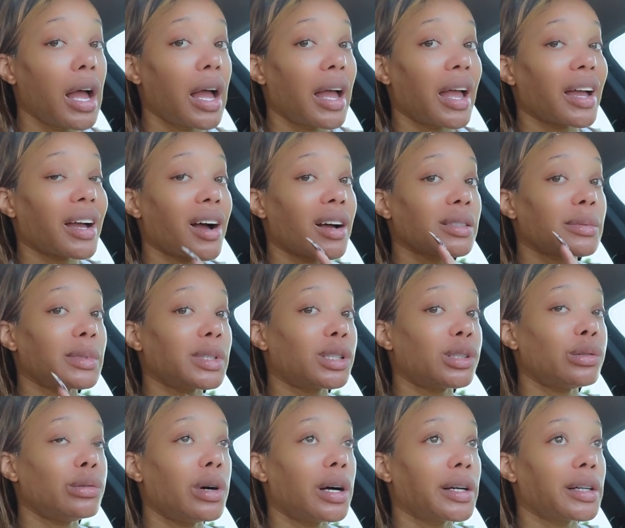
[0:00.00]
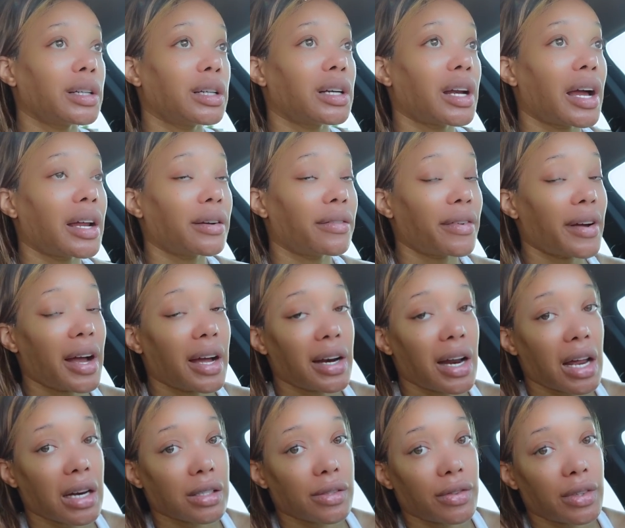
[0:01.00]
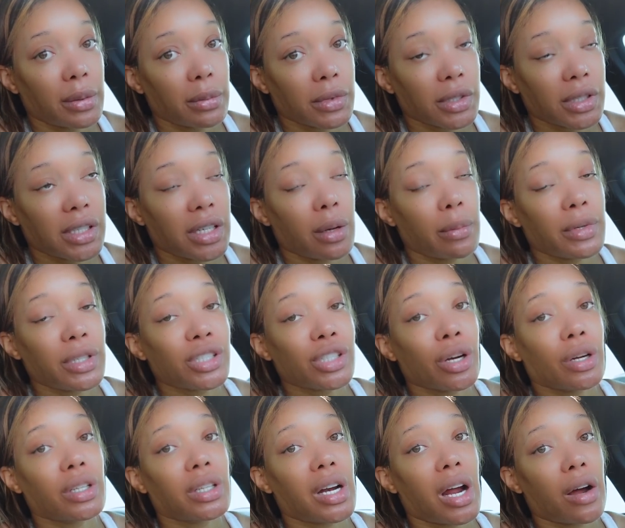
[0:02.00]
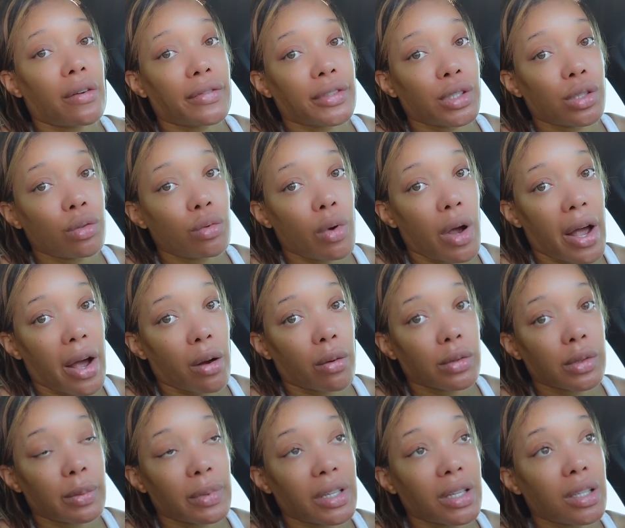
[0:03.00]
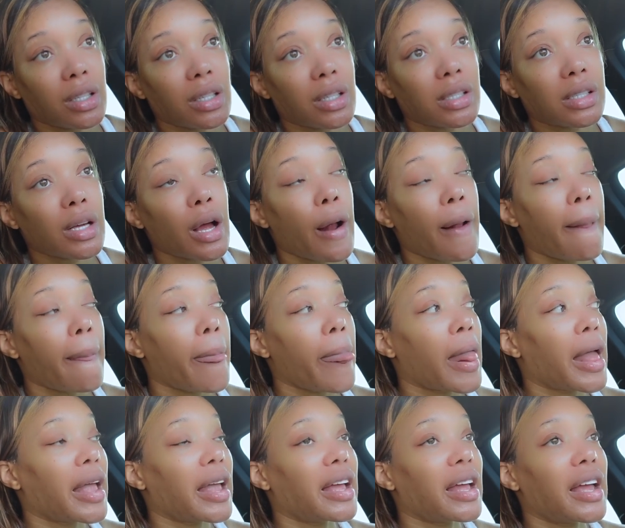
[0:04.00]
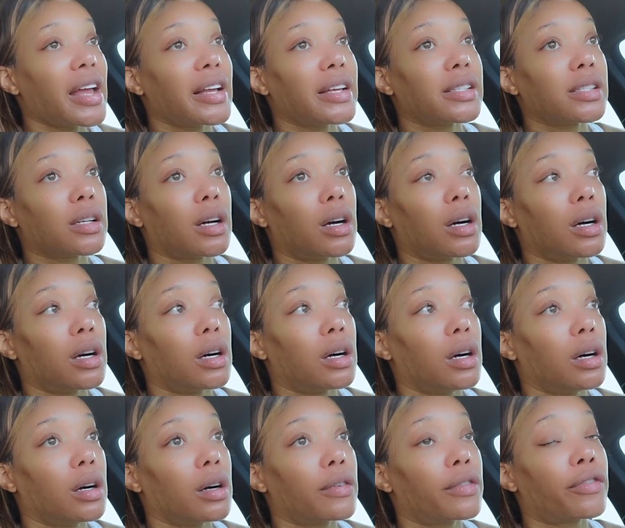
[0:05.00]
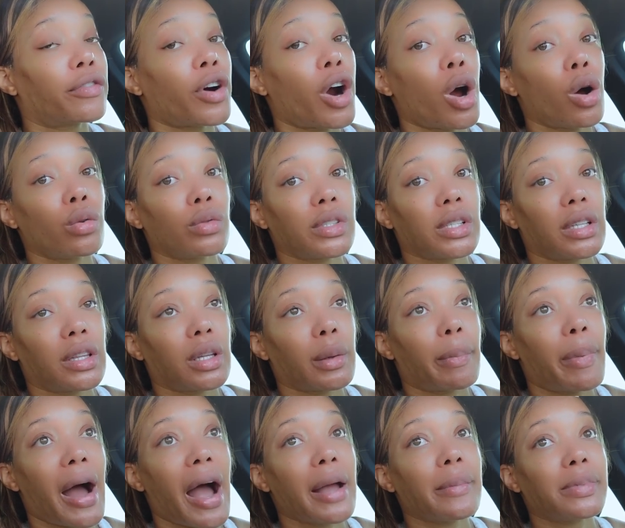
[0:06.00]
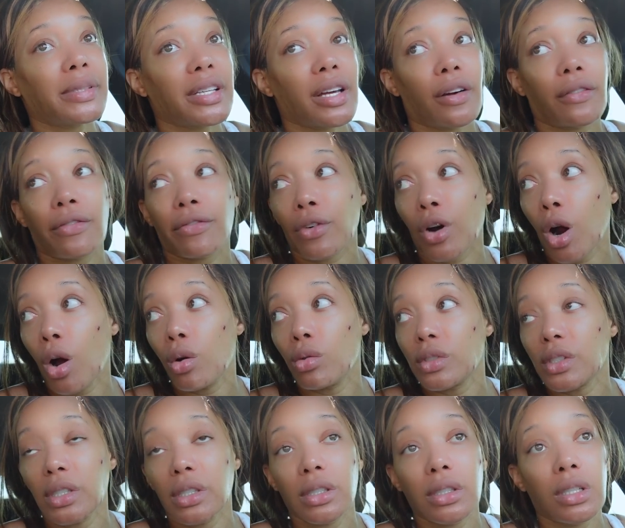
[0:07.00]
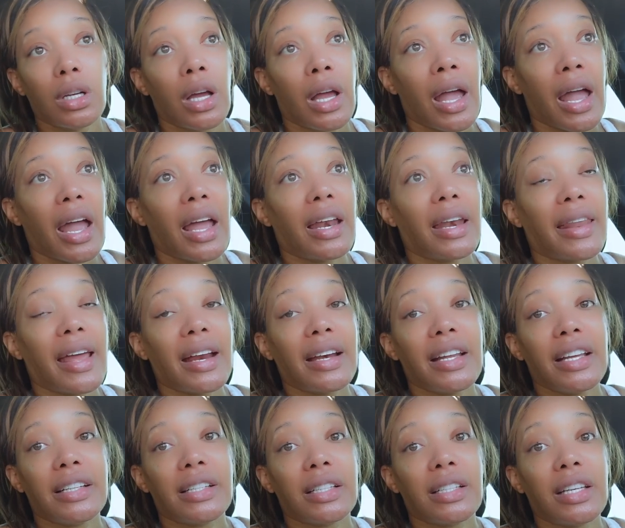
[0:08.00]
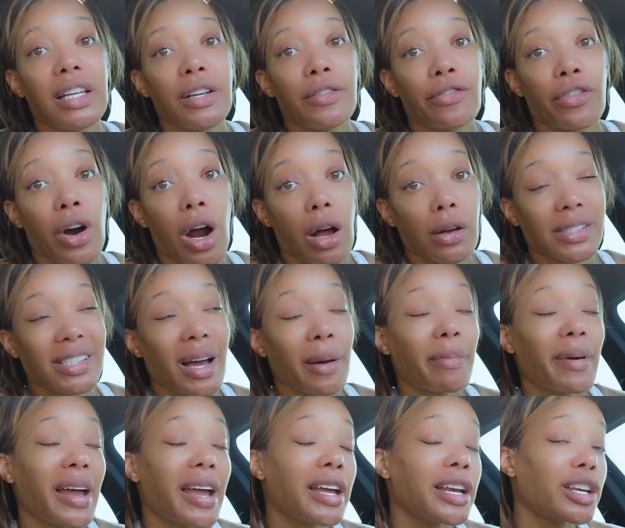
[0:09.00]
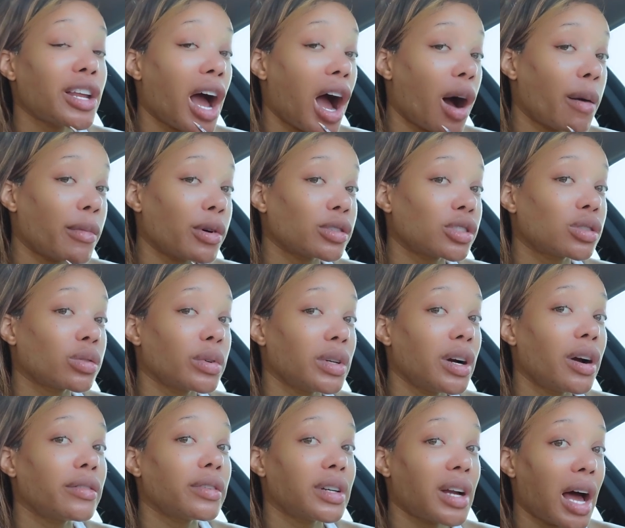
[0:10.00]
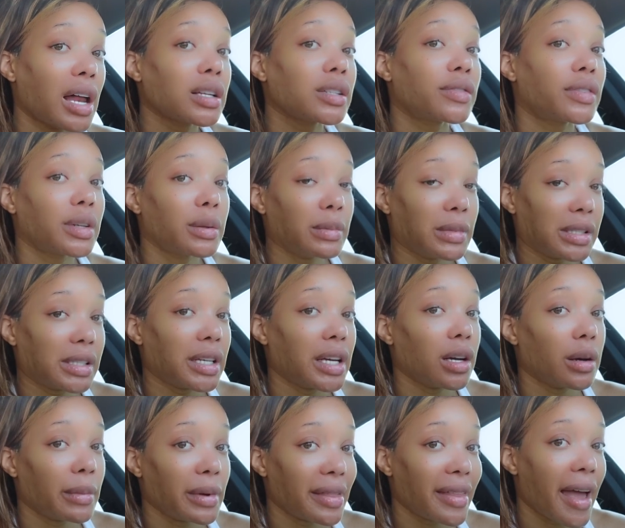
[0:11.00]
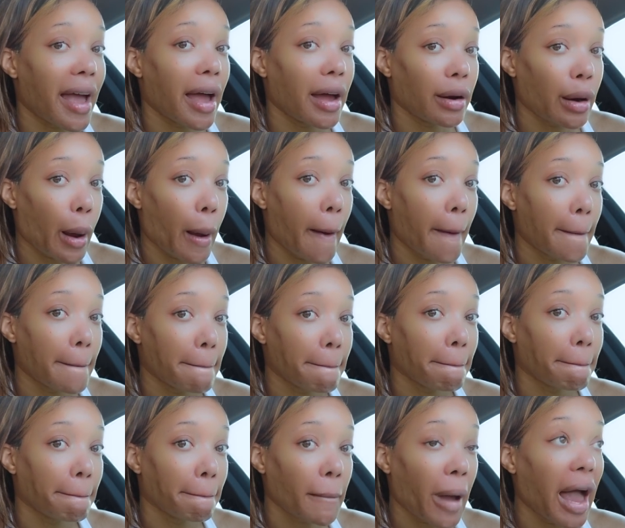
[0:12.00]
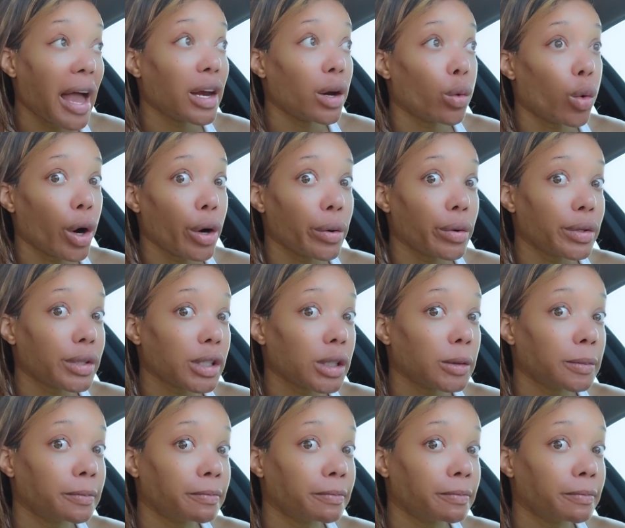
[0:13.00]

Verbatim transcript: It cost me two hundred ninety-five dollars for them to tell me turn it off for two hours because it has uh, frozen. The pipes have frozen and they need to defrost. I paid almost three hundred dollars for them to tell me that, and it worked.